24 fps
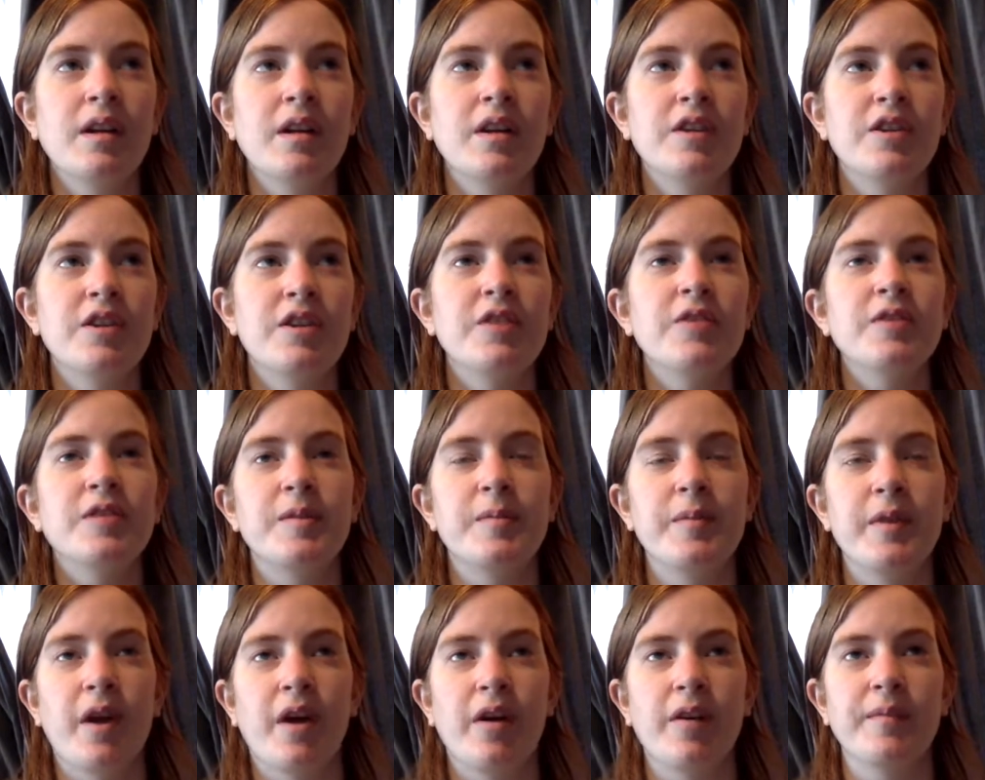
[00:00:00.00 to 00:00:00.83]
She used to
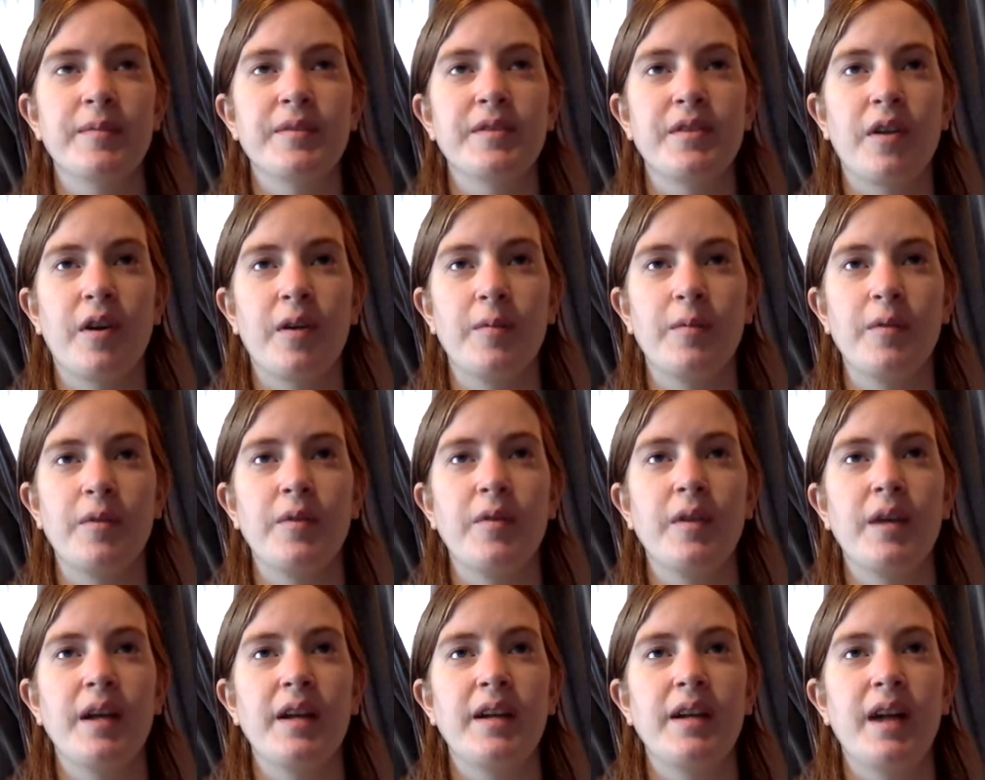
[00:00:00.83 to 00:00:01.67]
be Autumn Star
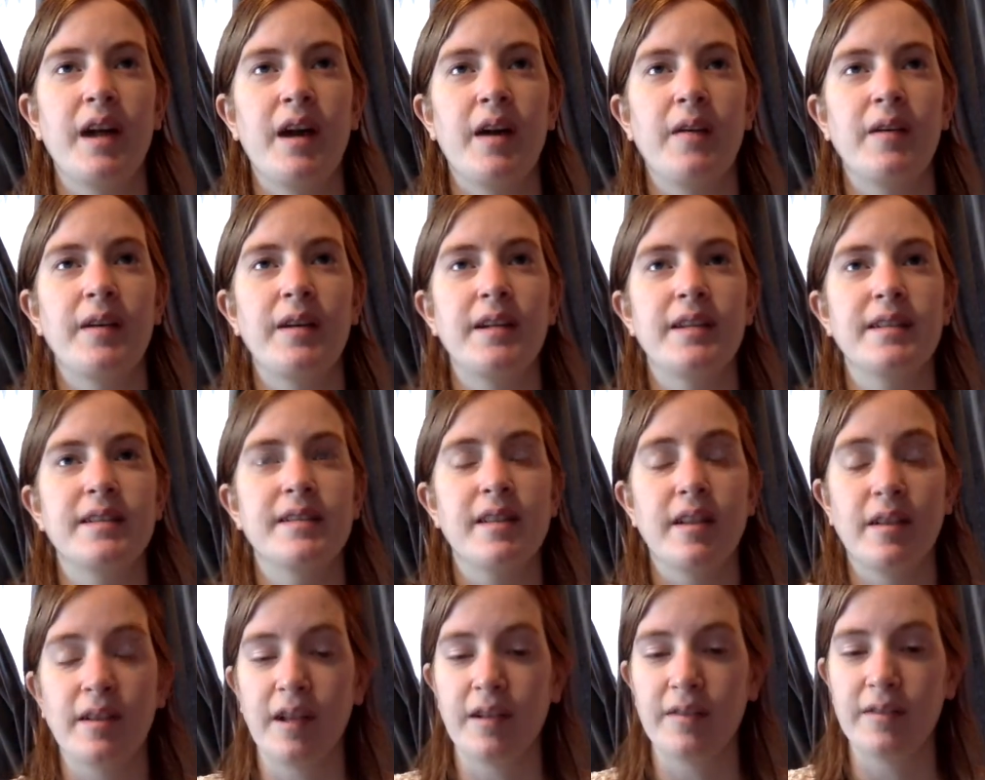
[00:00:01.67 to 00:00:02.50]
Moon, and now it's
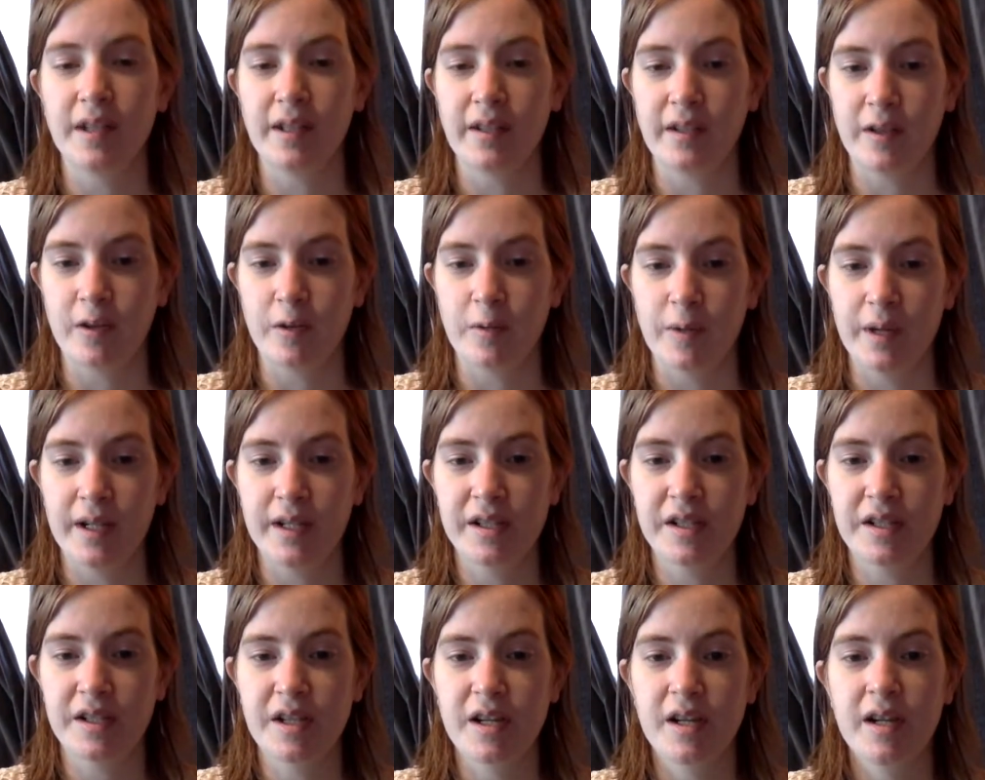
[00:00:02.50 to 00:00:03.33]
the Lovely Little
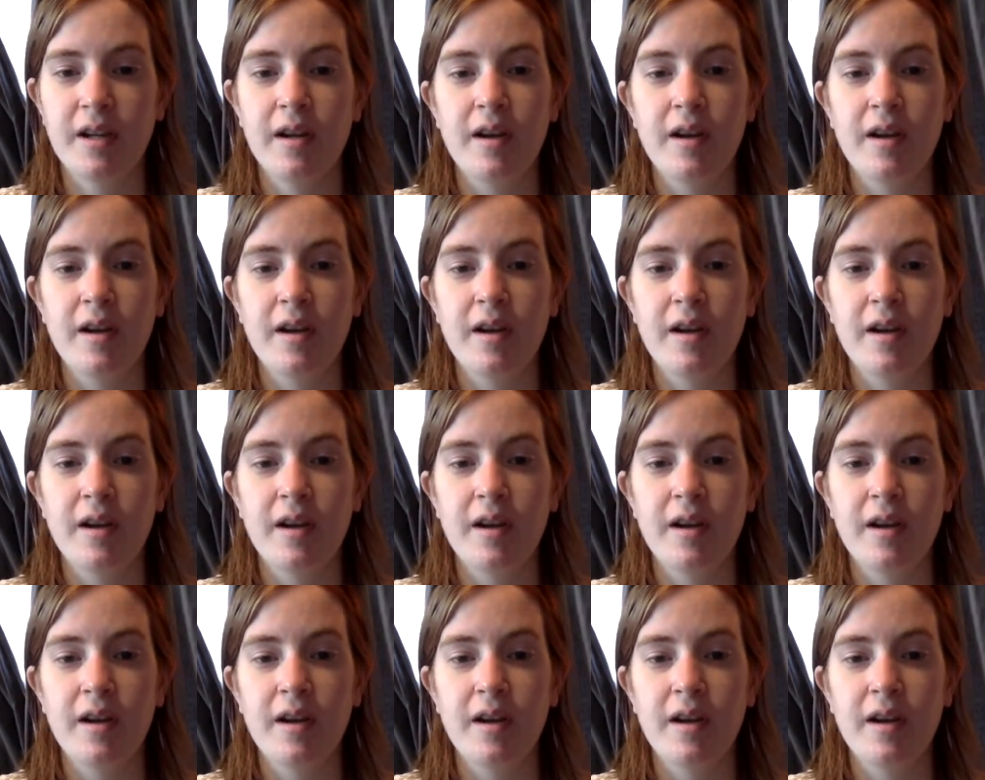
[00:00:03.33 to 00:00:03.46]
Witch.